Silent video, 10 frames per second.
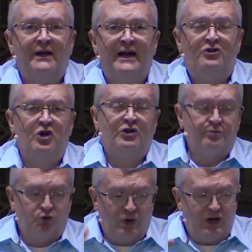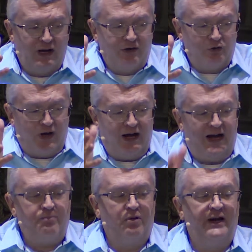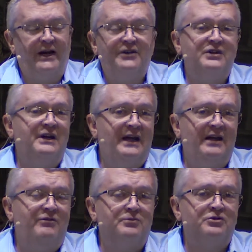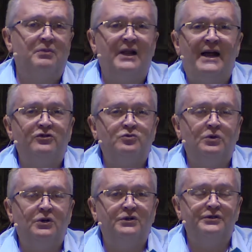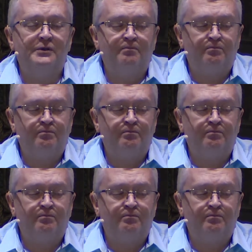He took them to a high place and he gave them some last words.